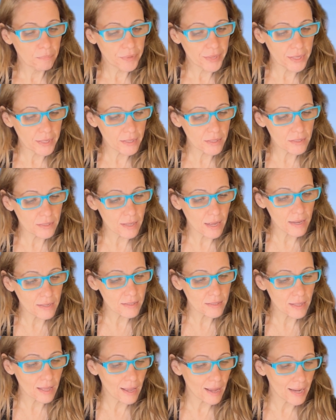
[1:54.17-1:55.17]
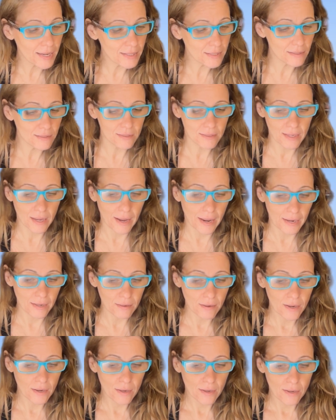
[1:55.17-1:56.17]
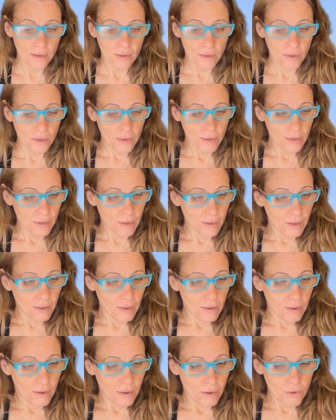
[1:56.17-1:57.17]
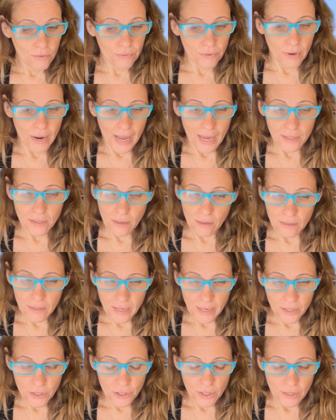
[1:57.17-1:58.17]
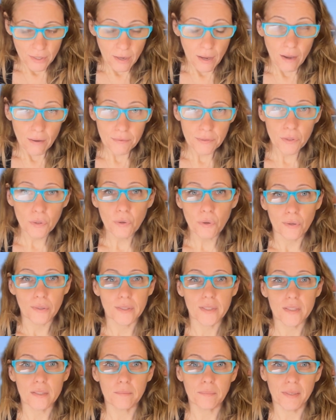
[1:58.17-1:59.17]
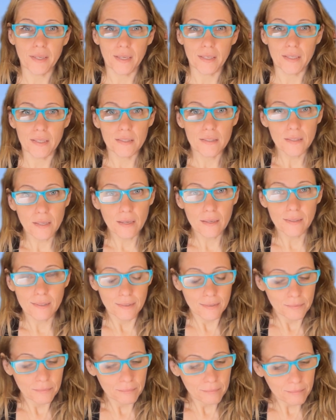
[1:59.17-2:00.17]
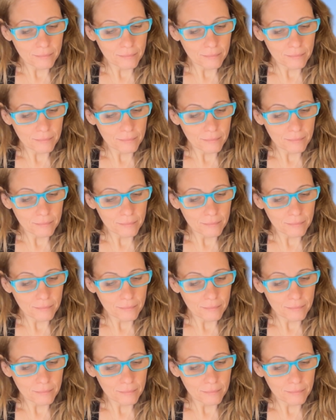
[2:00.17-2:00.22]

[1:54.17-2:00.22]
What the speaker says: It is thus the ideal sign for exaltation of the coldest planet, Saturn.